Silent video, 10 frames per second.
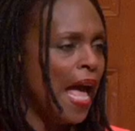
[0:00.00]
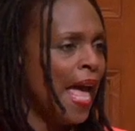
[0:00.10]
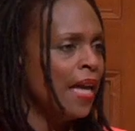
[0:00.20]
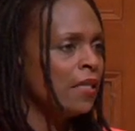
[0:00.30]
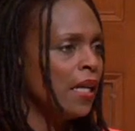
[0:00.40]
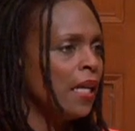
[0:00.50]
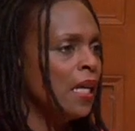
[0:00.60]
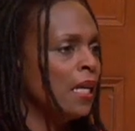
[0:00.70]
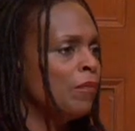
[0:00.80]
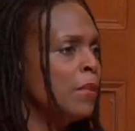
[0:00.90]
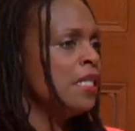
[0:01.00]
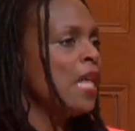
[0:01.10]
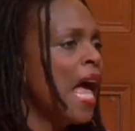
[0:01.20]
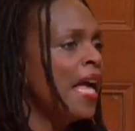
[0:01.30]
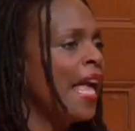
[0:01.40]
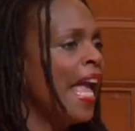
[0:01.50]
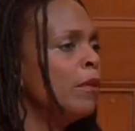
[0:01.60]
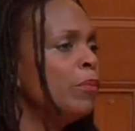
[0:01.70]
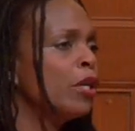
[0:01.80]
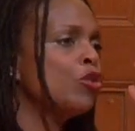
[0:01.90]
And a messiah
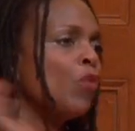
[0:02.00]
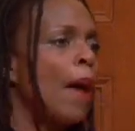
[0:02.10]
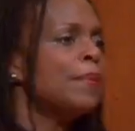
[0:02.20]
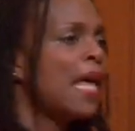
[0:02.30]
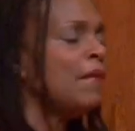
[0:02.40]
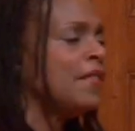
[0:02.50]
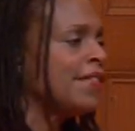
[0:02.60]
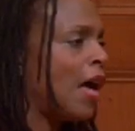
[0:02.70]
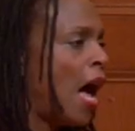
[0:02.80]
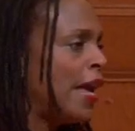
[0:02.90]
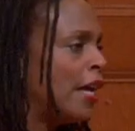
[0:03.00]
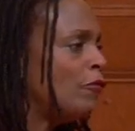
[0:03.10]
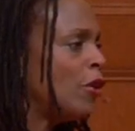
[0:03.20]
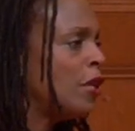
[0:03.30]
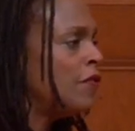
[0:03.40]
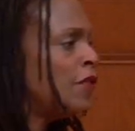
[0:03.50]
handbook drops out of the sky in front of